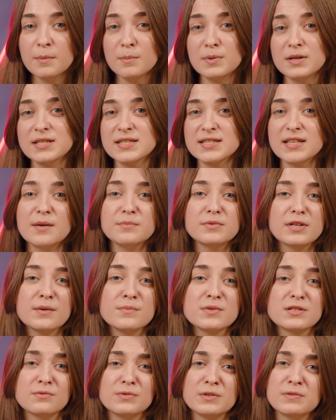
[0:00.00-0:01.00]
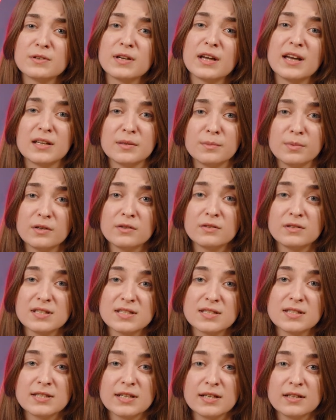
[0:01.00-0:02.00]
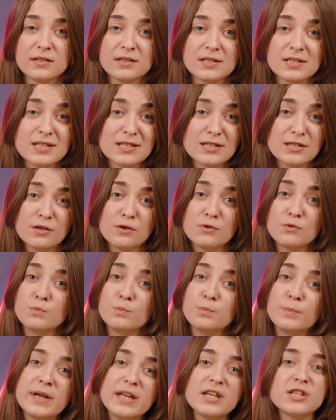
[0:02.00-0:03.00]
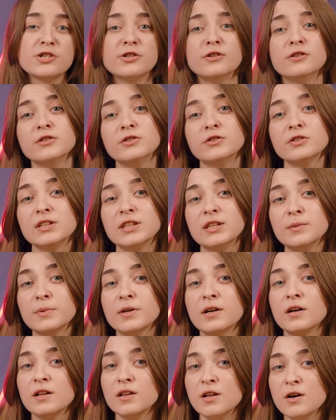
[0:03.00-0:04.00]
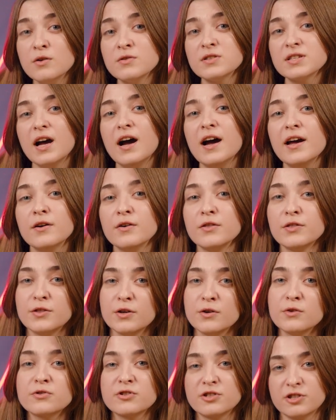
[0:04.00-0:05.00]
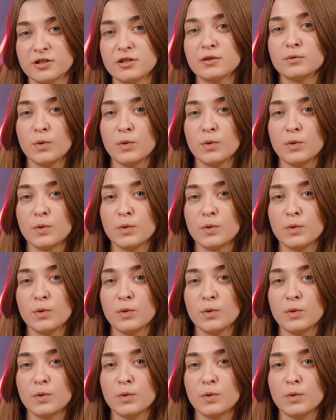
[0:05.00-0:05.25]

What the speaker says: But sometimes we forget about this detail, so make sure to keep a close eye on those shear